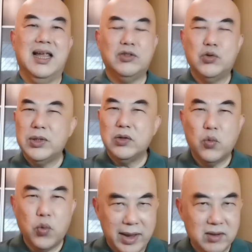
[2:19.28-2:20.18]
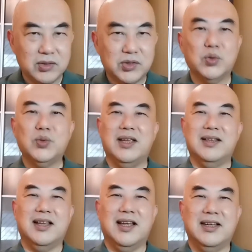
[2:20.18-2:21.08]
and do it well so
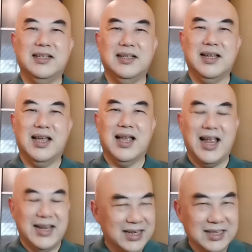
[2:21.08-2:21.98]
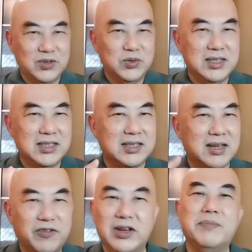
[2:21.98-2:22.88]
that I know this
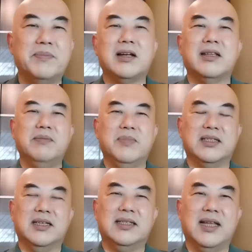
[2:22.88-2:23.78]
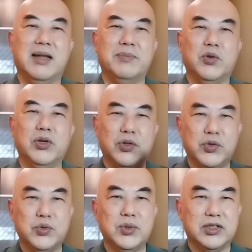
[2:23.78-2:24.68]
affiliate marketing business that I'm going to
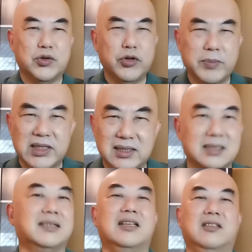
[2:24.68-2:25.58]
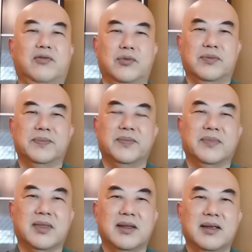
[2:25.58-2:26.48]
do is going to be successful.
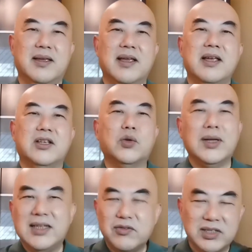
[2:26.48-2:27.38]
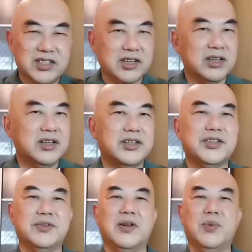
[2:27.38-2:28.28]
So I did
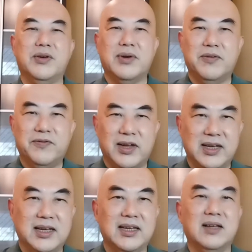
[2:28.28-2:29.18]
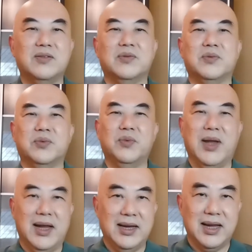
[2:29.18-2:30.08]
research, you know, I went around finding out
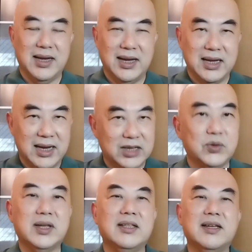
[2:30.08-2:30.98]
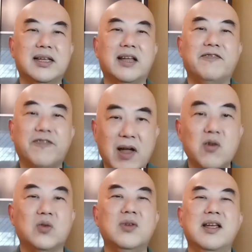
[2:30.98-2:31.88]
where can I get educated, and I
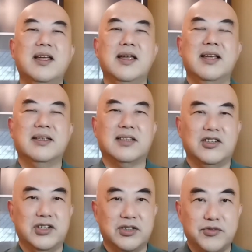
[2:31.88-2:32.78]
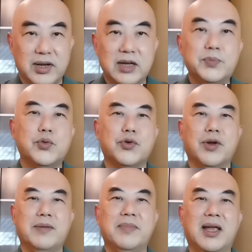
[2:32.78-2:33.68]
found such a training
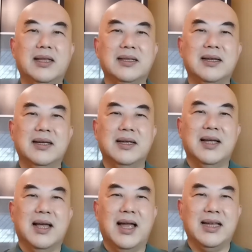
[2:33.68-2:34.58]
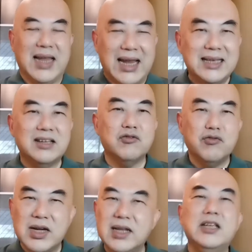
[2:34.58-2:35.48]
program, and I gained
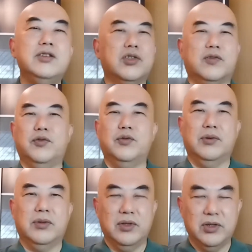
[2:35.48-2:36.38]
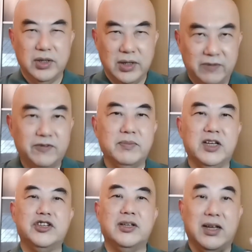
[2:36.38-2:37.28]
really useful
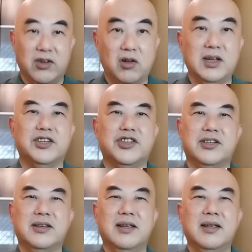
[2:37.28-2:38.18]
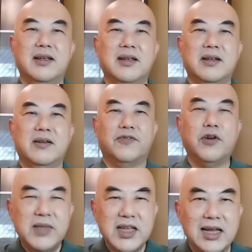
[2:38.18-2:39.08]
information and knowledge.
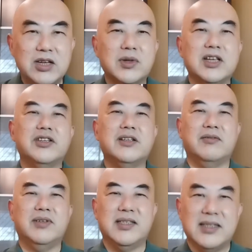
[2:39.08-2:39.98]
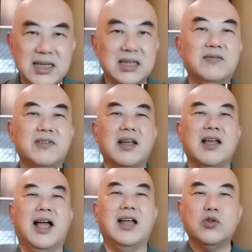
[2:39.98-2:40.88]
From the education I received,
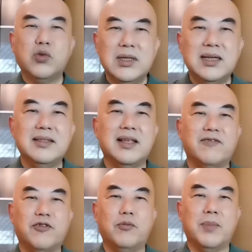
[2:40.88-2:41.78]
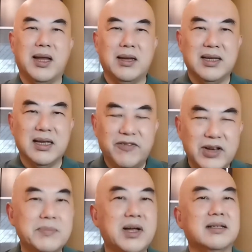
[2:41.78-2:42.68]
I also learned that for my
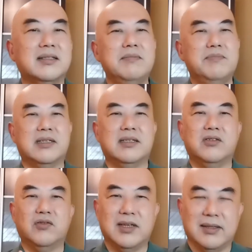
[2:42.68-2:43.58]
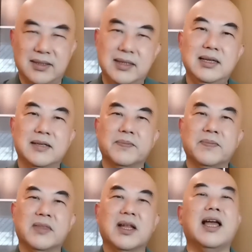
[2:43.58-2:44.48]
affiliate marketing business to succeed,
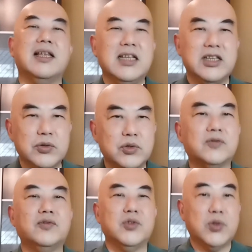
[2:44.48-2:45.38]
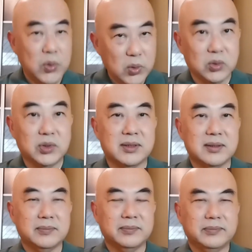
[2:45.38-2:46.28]
I need useful tools,
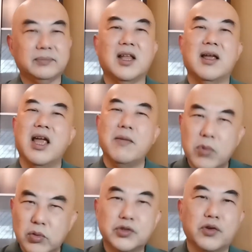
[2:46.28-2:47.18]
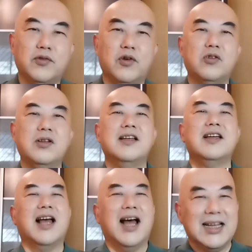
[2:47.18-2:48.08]
and most of all,
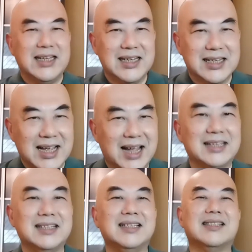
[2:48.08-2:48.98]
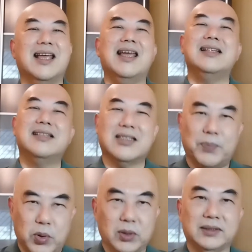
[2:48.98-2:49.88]
I needed guidance and
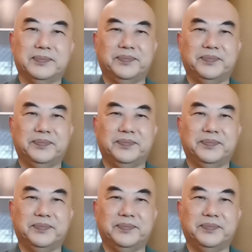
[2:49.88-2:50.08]
support.